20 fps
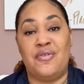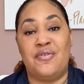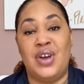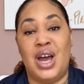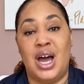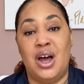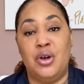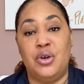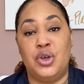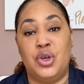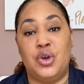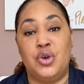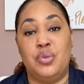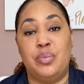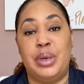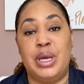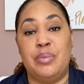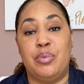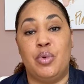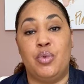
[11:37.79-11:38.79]
value
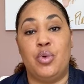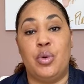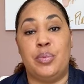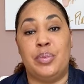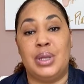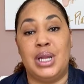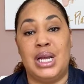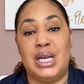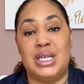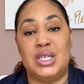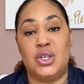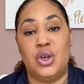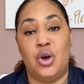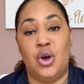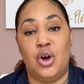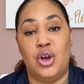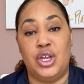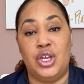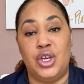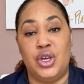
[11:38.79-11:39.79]
people will place
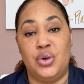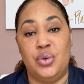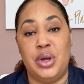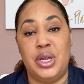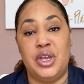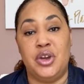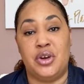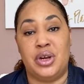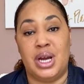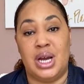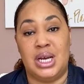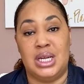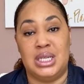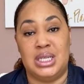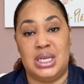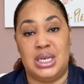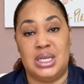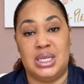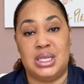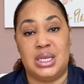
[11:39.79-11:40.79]
on you and your
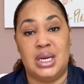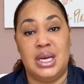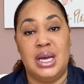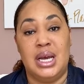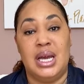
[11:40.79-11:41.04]
content.